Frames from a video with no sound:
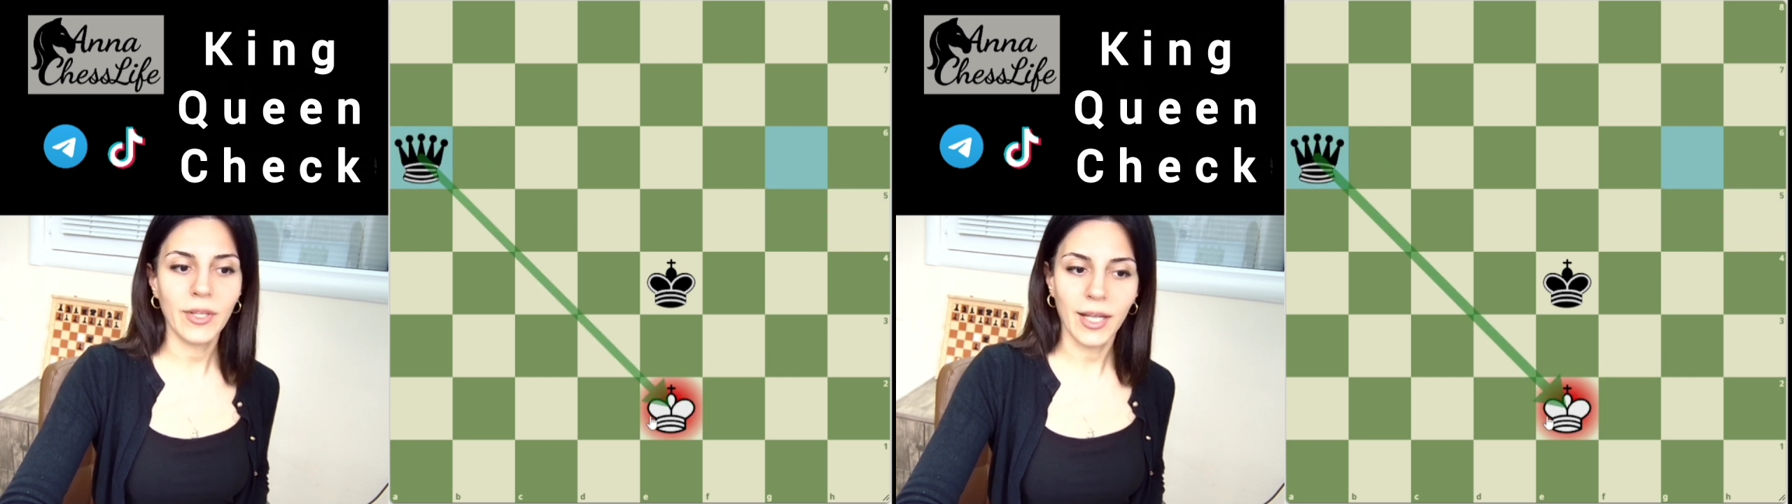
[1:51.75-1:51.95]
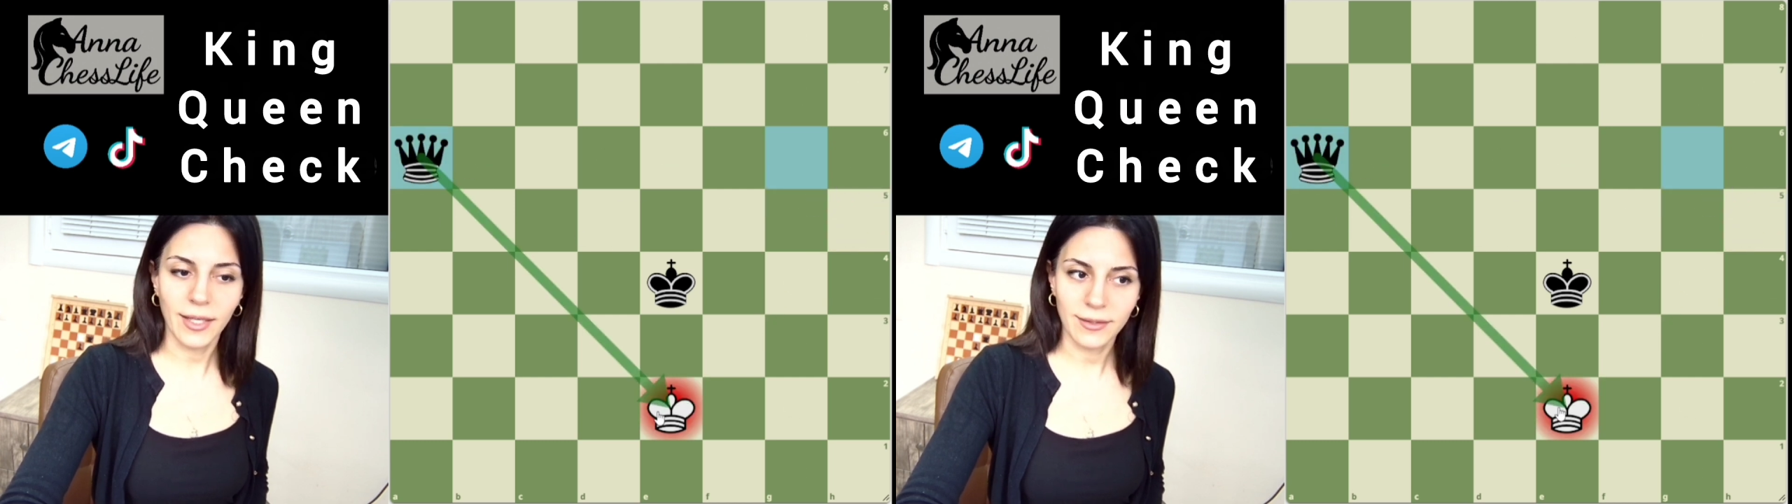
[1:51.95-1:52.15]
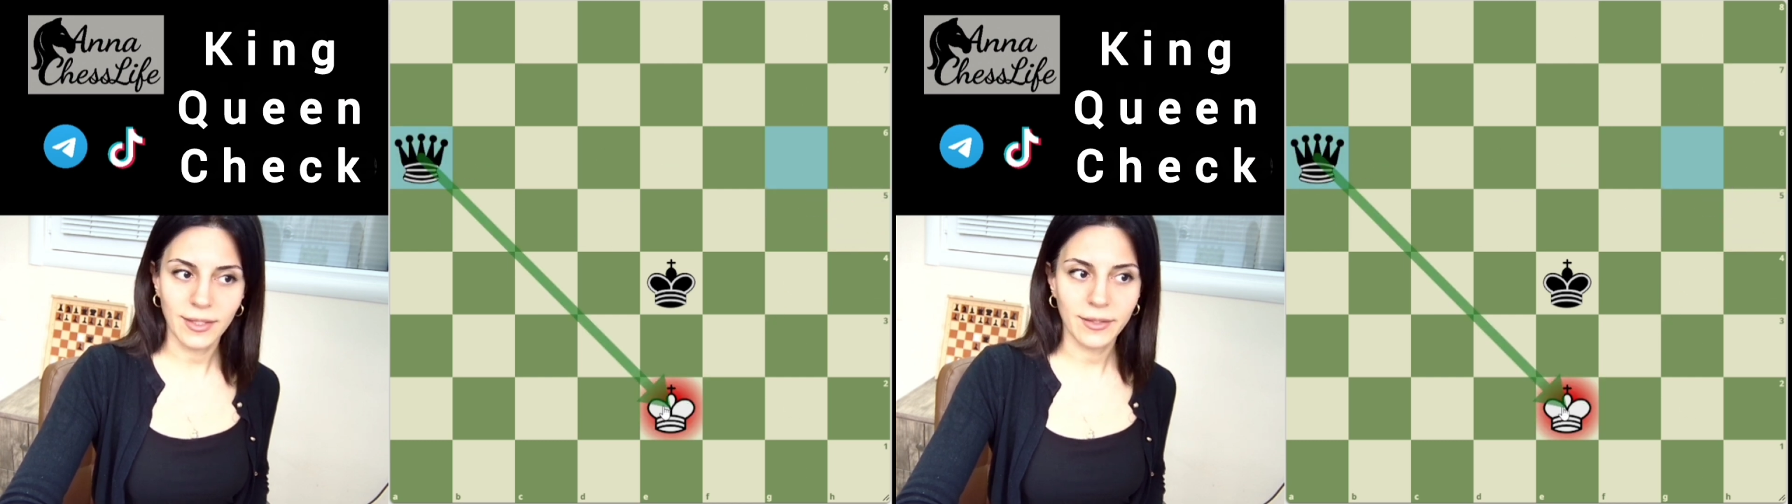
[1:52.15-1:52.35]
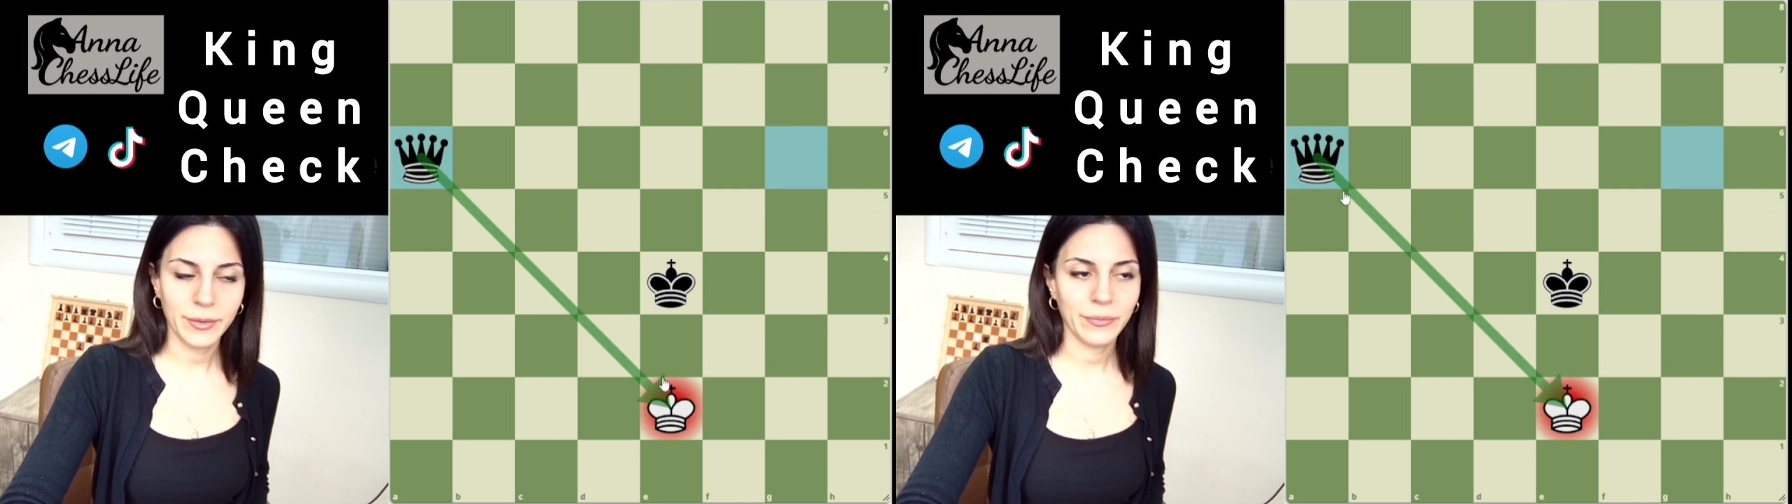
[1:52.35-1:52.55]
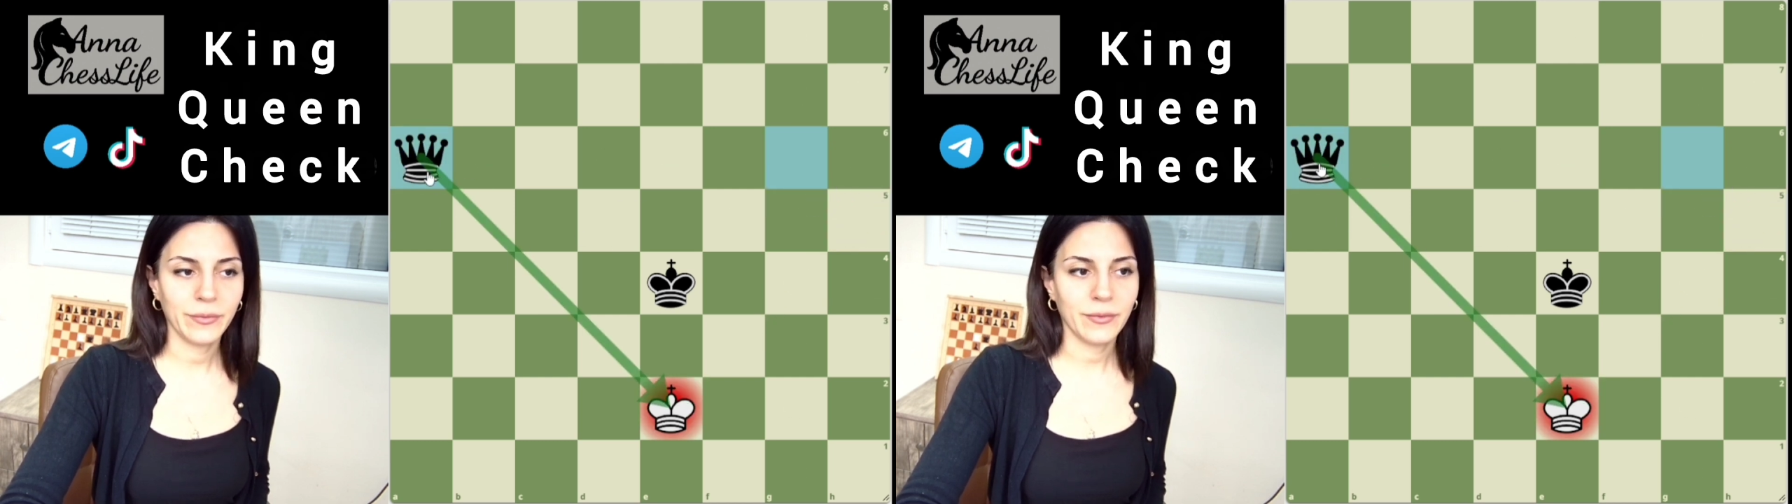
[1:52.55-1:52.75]
a6,
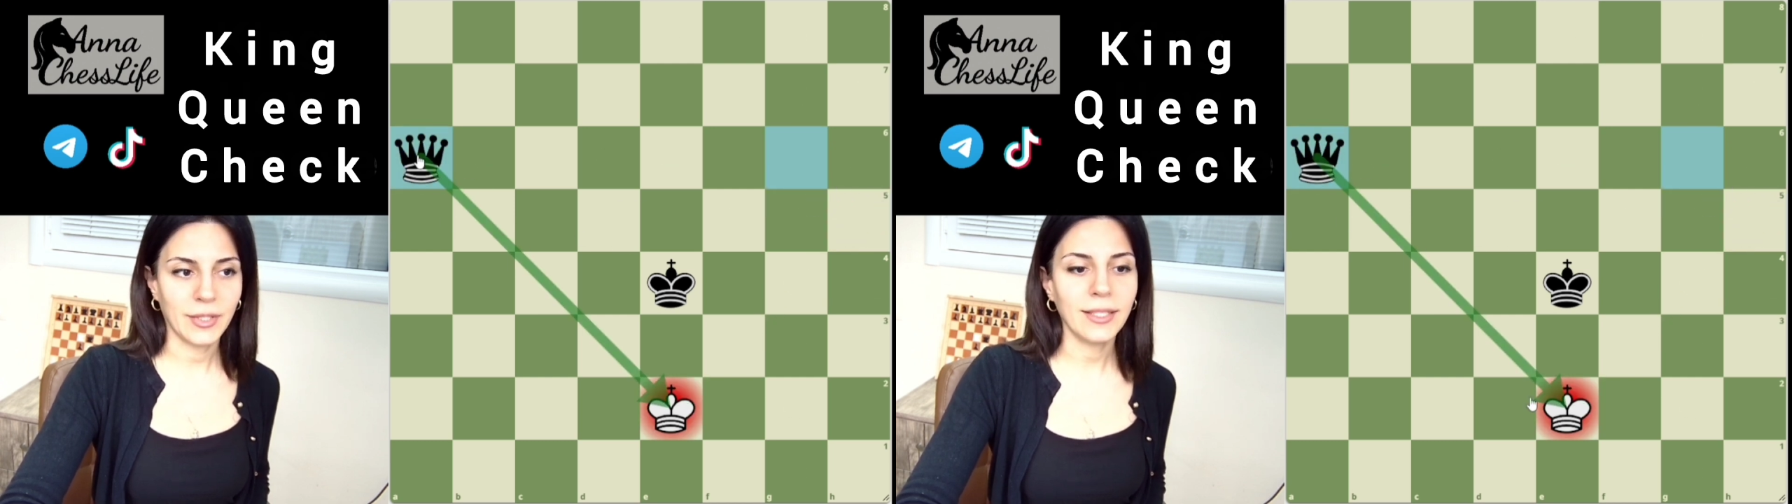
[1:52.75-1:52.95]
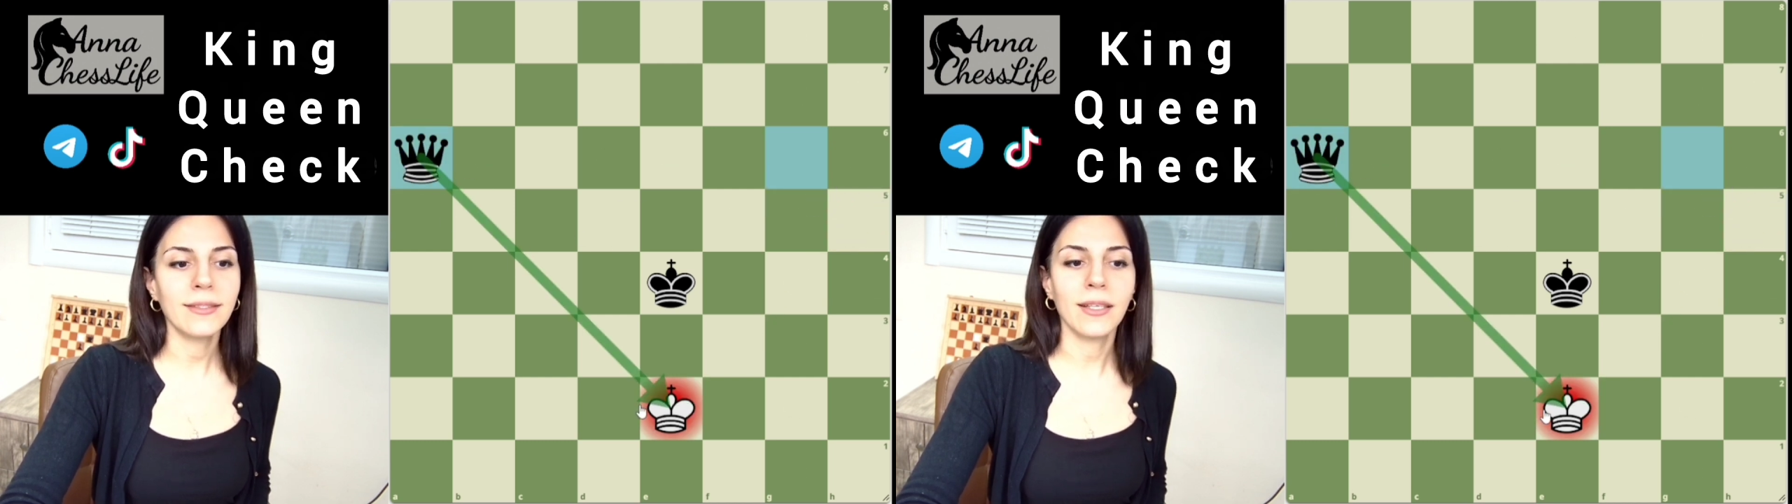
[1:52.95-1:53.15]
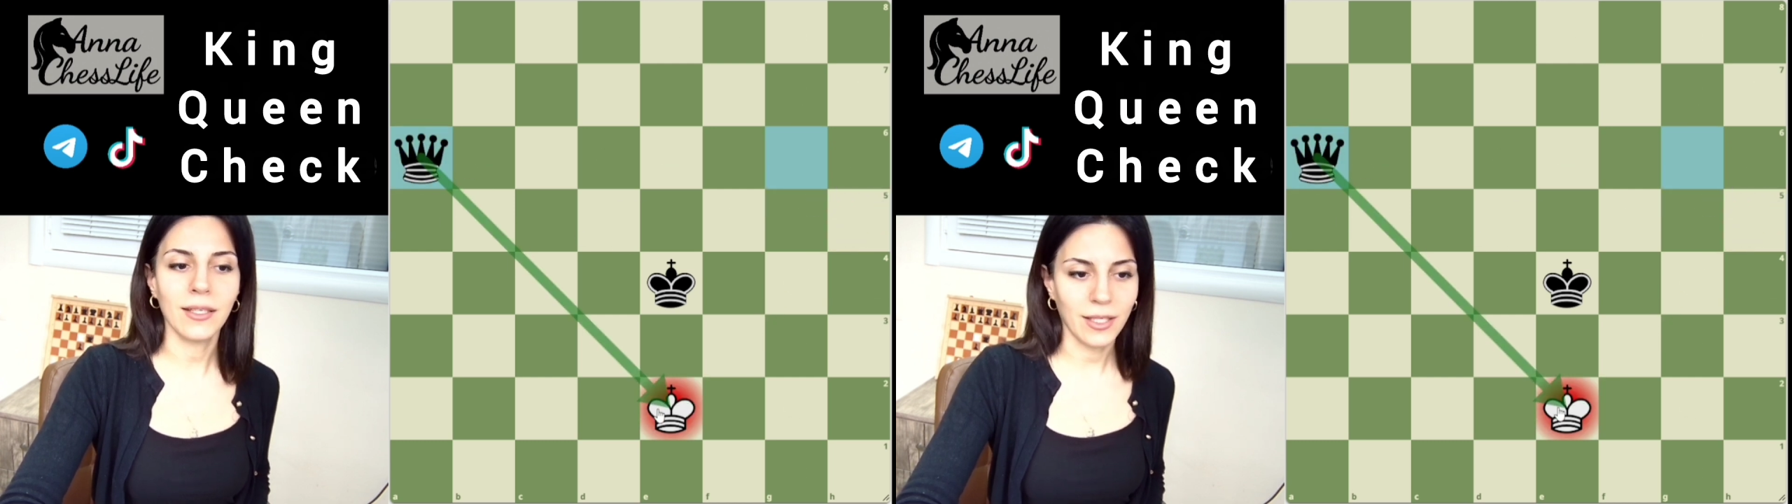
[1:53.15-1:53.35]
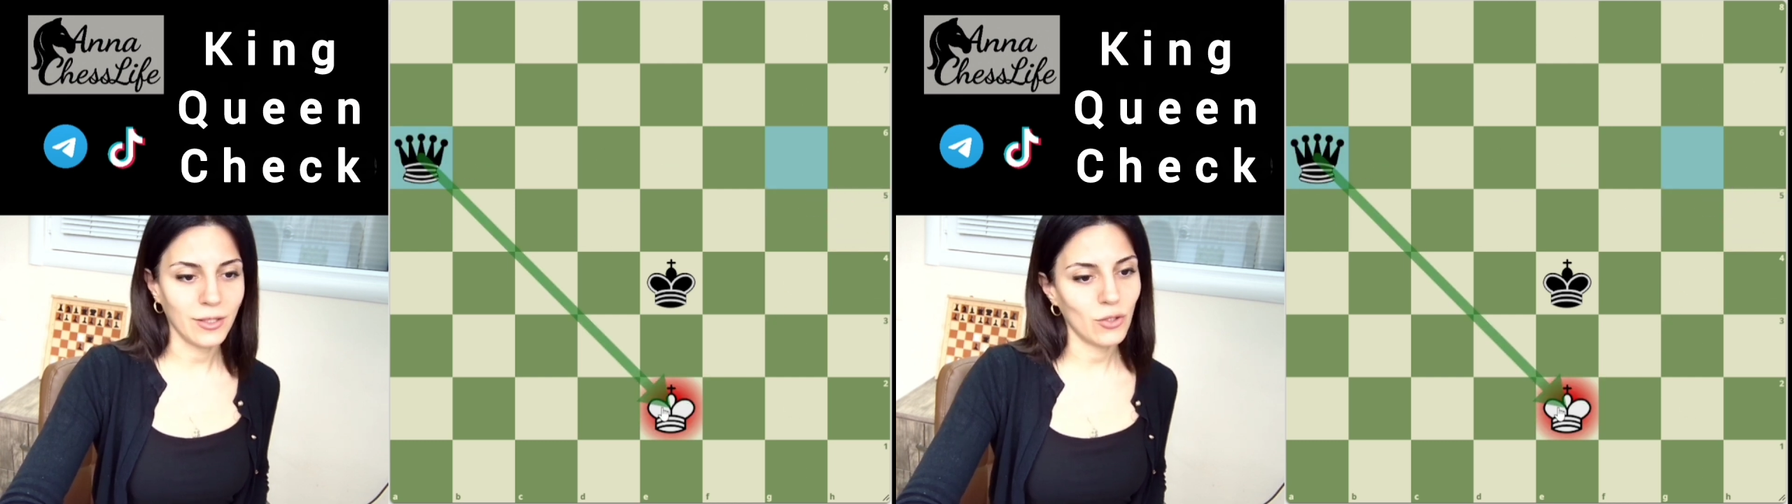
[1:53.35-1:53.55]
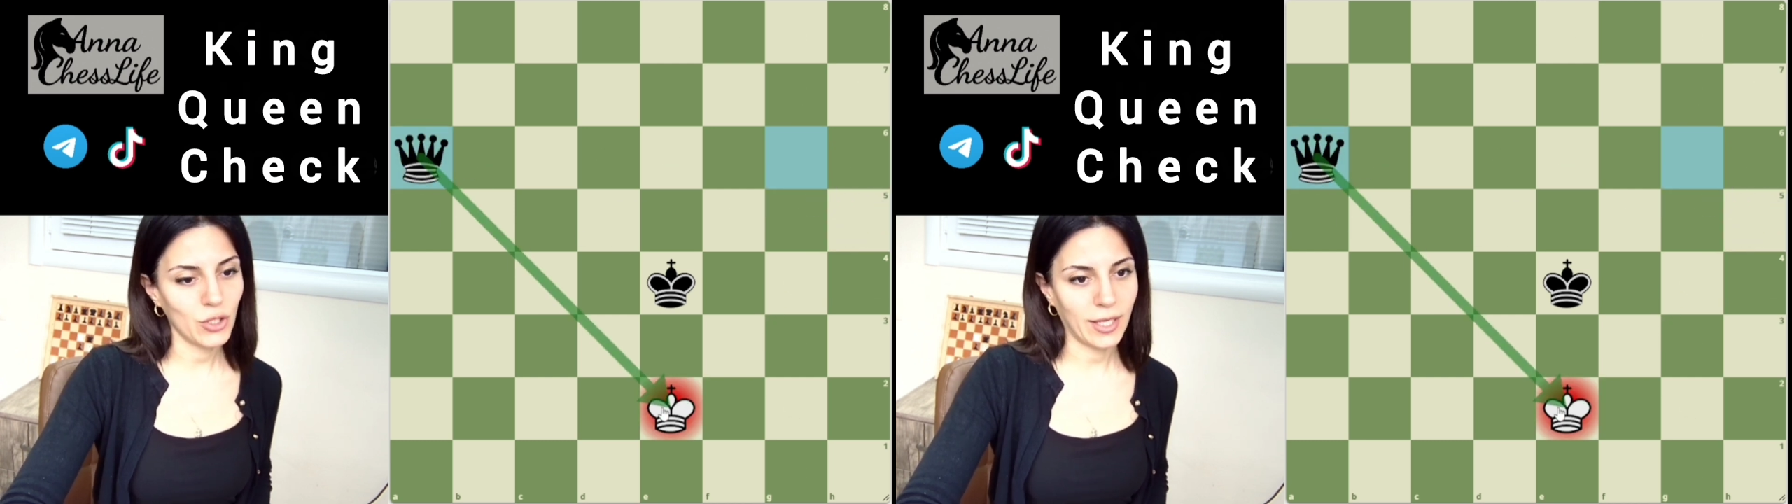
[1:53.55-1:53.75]
it's again
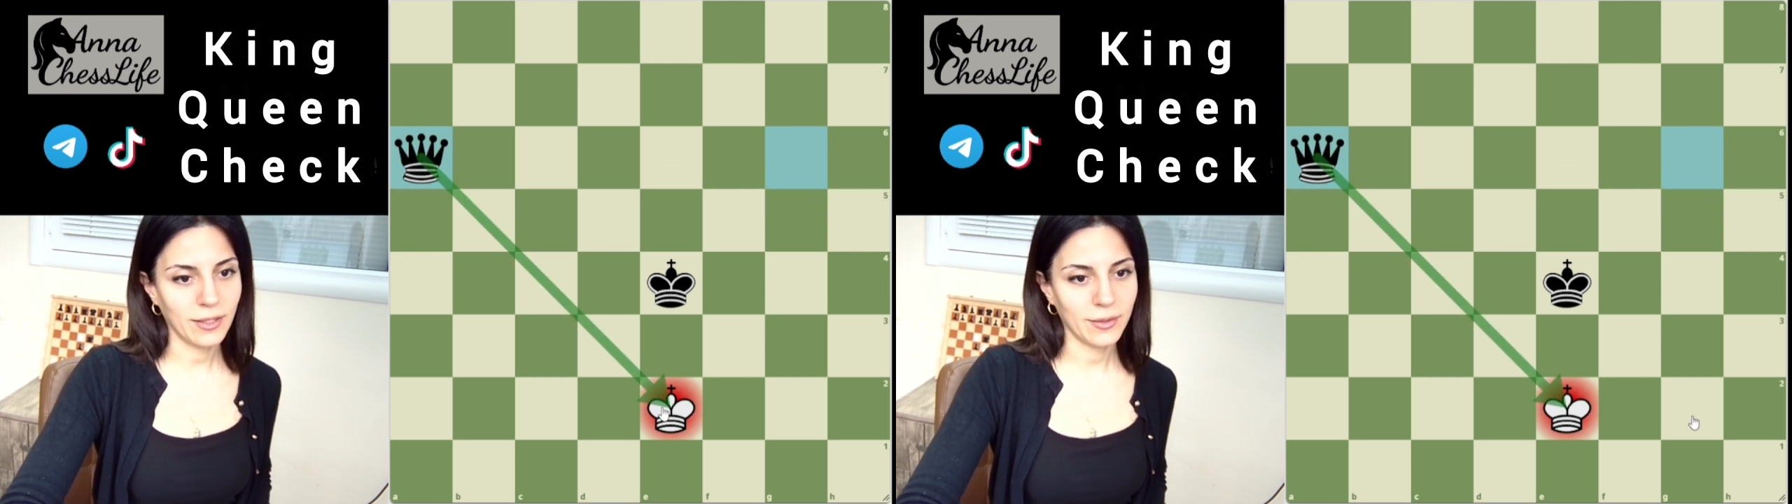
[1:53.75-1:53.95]
check.